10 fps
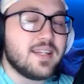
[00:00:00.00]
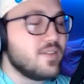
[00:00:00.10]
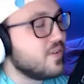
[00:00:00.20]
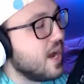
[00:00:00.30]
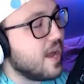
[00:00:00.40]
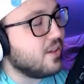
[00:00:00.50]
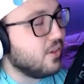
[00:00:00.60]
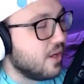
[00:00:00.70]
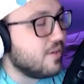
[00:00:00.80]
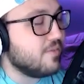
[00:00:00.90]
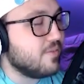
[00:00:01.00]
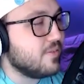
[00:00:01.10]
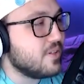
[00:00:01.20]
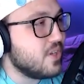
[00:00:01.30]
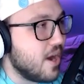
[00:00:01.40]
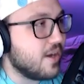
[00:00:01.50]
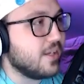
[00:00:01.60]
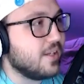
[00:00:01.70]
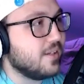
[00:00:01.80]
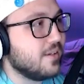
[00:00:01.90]
love
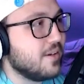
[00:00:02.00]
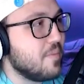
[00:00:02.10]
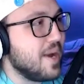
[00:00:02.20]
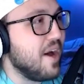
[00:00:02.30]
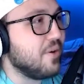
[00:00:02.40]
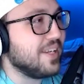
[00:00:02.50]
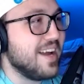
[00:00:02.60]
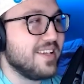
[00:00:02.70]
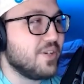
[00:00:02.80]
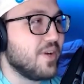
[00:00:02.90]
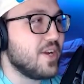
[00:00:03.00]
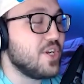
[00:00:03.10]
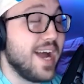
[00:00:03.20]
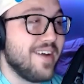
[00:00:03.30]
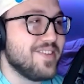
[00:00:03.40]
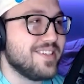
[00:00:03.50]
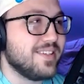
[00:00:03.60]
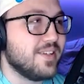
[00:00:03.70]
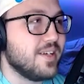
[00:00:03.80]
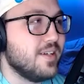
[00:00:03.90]
talking about content creation,
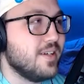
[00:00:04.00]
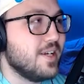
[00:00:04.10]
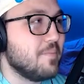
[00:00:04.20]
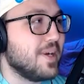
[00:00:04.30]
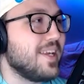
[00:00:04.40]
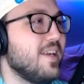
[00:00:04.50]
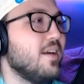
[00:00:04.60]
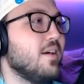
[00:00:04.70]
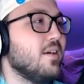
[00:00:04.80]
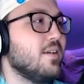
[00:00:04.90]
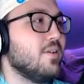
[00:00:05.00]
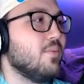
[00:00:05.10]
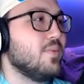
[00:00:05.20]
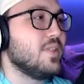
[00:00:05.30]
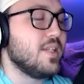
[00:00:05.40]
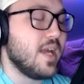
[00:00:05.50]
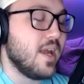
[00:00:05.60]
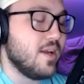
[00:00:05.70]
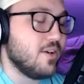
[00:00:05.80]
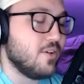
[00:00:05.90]
obviously, but here
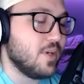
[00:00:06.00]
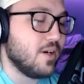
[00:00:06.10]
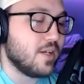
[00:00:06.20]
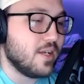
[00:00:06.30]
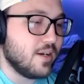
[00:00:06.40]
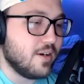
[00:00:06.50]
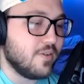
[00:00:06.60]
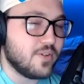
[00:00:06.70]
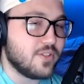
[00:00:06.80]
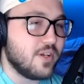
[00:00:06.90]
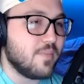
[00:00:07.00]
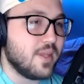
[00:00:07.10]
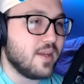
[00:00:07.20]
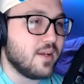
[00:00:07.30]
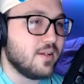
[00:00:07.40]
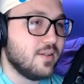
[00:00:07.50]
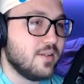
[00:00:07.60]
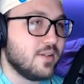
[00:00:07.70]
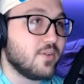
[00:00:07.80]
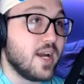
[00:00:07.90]
today we are here for something
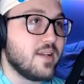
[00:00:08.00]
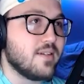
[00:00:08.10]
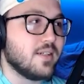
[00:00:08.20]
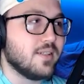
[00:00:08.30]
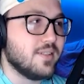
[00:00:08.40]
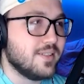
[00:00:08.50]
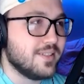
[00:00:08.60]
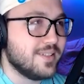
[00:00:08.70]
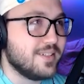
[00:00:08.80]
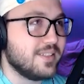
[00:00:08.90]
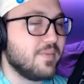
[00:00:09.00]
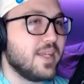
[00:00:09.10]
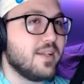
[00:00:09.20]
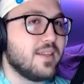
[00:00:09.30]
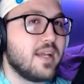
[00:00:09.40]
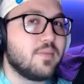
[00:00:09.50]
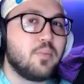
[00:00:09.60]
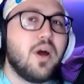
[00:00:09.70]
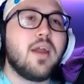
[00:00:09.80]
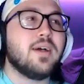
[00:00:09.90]
grander, something that
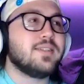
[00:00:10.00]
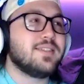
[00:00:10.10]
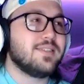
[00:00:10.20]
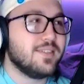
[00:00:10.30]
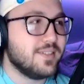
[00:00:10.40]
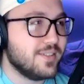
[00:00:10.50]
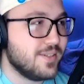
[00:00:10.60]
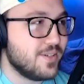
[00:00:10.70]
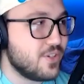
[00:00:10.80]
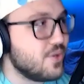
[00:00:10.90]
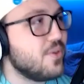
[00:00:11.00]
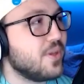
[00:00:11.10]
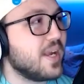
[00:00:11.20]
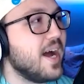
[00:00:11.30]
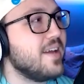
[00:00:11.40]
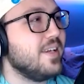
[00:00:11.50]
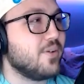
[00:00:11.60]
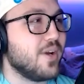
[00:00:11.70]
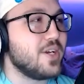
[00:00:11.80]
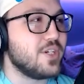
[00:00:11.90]
brought us to the content
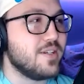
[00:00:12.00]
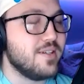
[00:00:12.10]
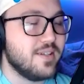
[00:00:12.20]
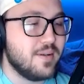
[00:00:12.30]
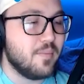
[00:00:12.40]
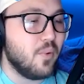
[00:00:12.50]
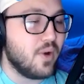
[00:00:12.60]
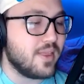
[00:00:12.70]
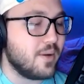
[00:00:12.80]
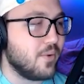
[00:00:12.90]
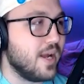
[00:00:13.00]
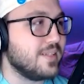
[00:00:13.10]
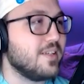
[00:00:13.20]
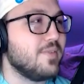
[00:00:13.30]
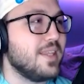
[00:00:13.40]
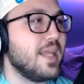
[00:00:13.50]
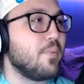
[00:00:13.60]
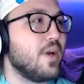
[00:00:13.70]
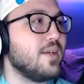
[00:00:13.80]
creation point that we're at, something that brought us